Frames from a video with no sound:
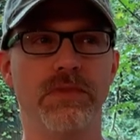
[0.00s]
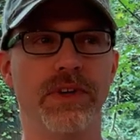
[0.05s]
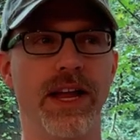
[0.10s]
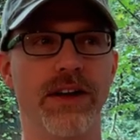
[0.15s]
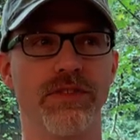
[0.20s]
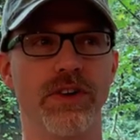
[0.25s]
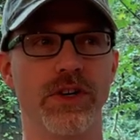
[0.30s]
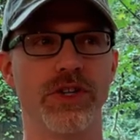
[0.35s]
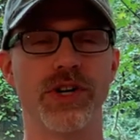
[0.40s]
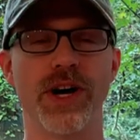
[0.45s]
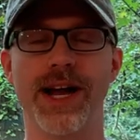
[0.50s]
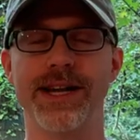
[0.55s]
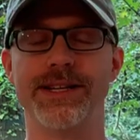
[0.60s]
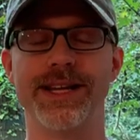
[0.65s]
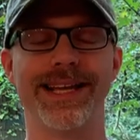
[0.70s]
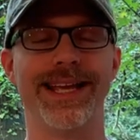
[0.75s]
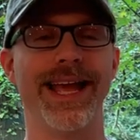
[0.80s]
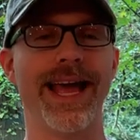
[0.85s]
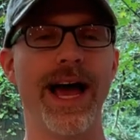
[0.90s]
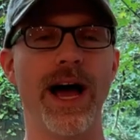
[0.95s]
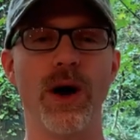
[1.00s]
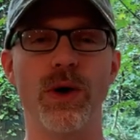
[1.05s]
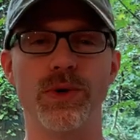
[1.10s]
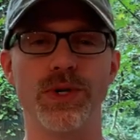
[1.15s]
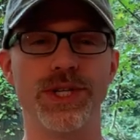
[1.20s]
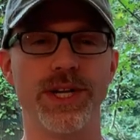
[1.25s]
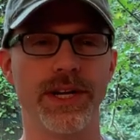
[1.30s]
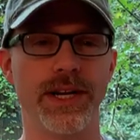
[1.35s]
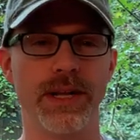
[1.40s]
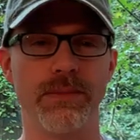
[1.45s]
never try to
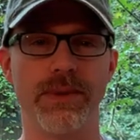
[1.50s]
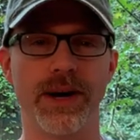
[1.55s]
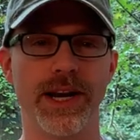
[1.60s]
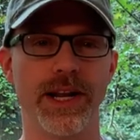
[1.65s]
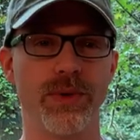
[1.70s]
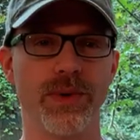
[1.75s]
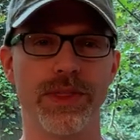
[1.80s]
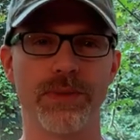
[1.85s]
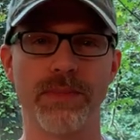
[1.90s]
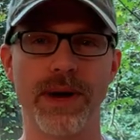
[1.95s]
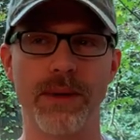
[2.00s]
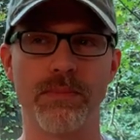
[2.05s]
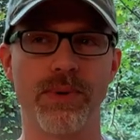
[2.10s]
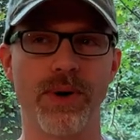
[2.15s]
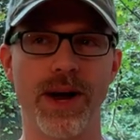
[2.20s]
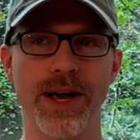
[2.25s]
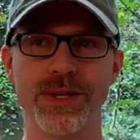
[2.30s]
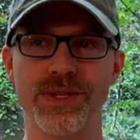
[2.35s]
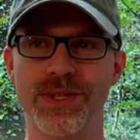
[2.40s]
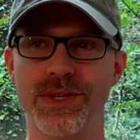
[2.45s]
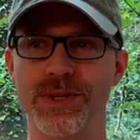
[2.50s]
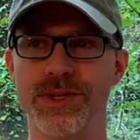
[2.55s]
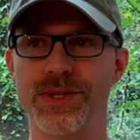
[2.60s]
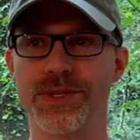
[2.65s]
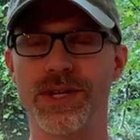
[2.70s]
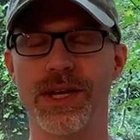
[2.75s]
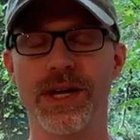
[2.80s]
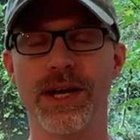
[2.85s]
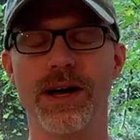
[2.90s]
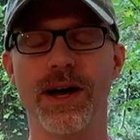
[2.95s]
gouge anybody with my
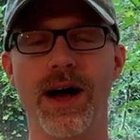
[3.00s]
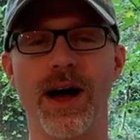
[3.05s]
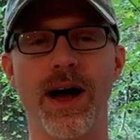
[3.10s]
prices.